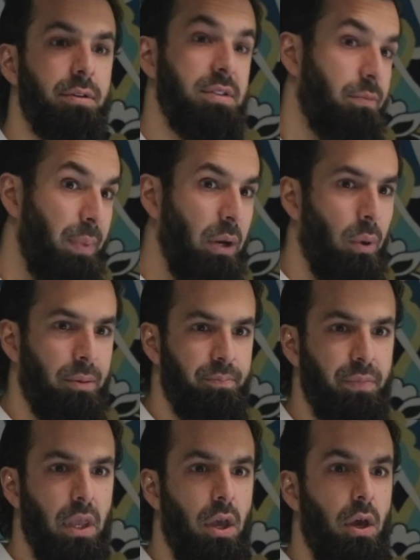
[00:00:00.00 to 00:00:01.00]
This is a big one.
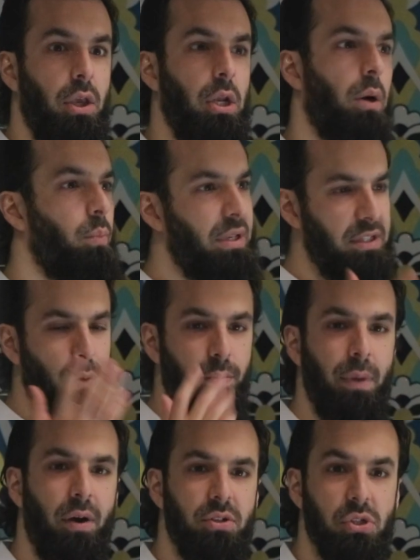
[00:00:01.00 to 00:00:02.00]
You know, we deal with
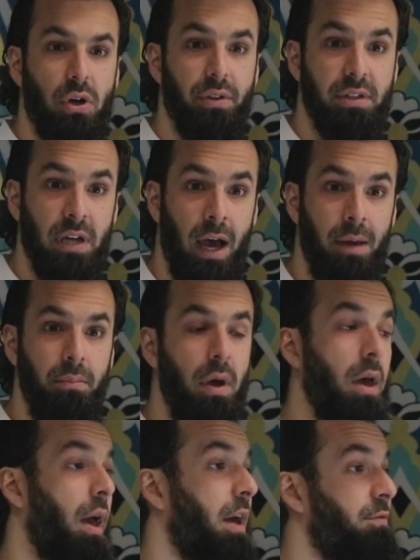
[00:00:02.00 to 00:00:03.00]
marriages all the time,
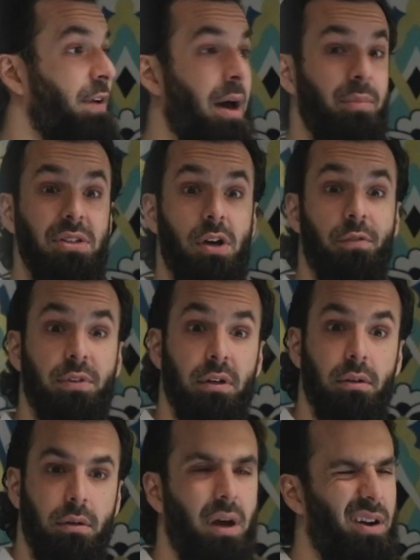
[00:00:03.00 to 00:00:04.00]
and families
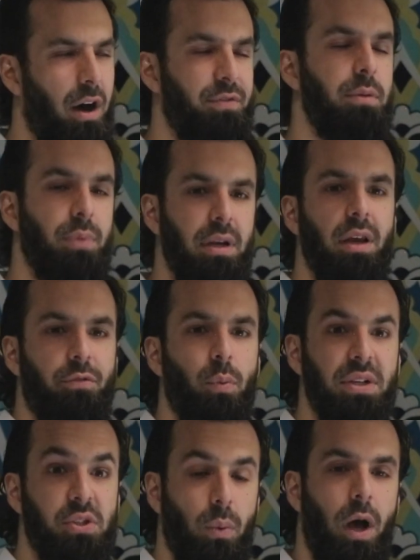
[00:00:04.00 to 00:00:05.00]
often, not often, but every
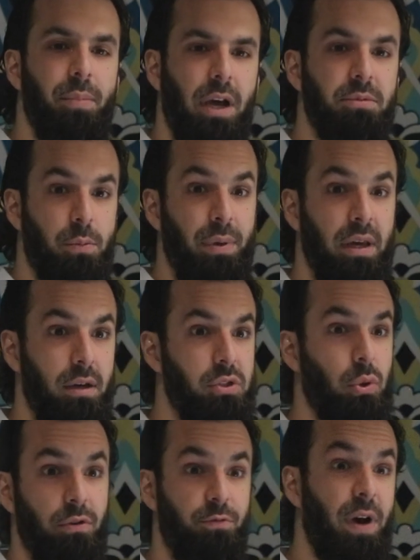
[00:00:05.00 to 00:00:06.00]
once in a while becomes a big
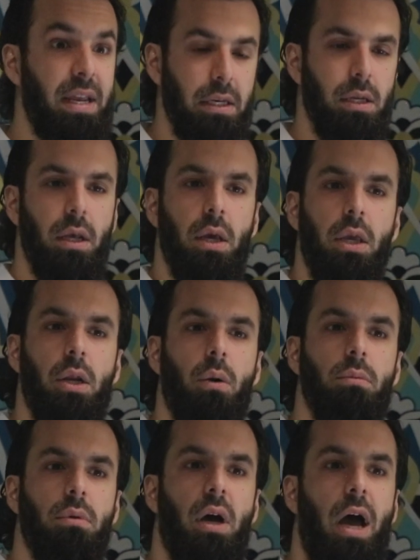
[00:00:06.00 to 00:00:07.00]
sort of fight. You
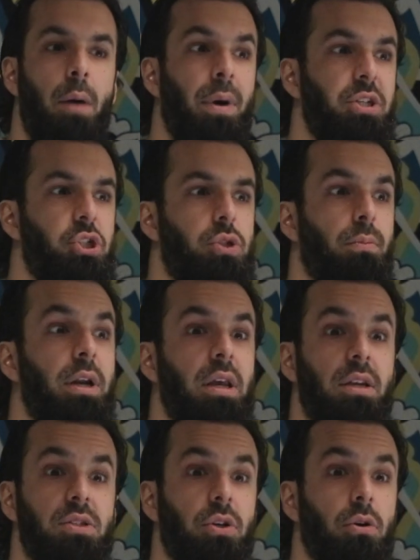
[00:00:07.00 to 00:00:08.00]
know, how much money
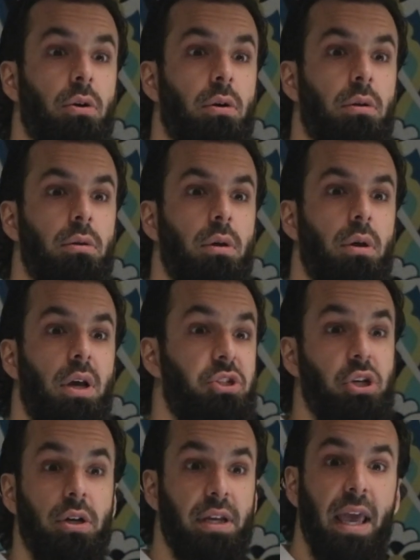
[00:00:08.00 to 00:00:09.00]
is
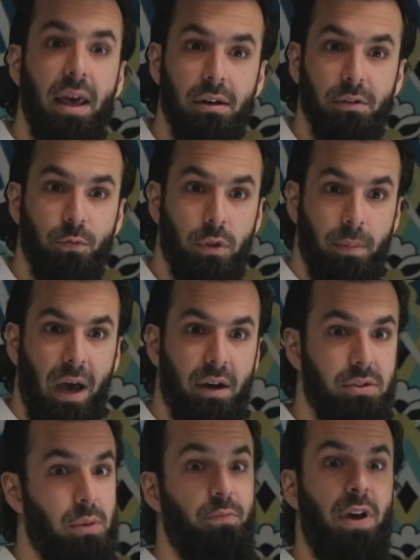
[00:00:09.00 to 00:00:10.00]
she going to get for the
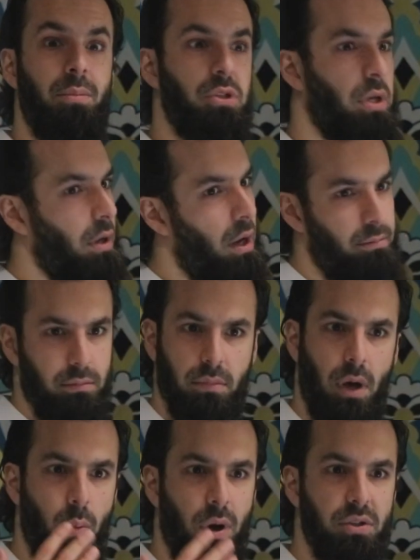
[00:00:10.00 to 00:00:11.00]
mahr? Some families like, I
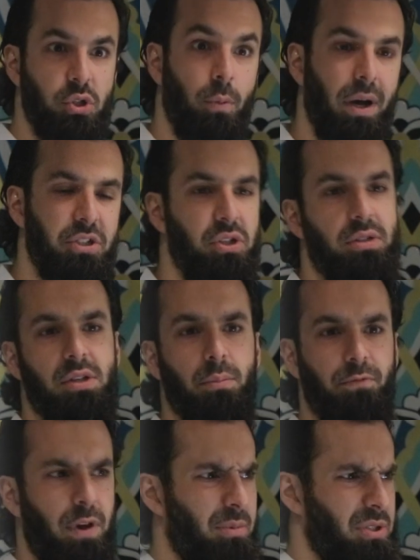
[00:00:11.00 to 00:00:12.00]
want so much, and
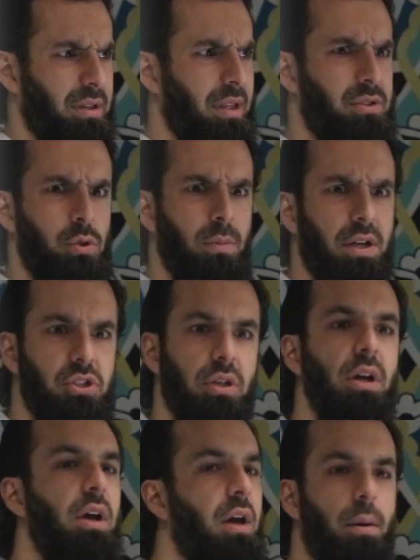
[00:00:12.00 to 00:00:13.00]
some families like, that's too much, and
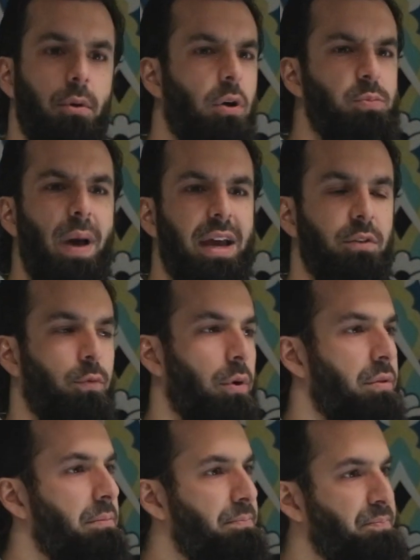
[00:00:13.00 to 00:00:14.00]
it goes back and forth.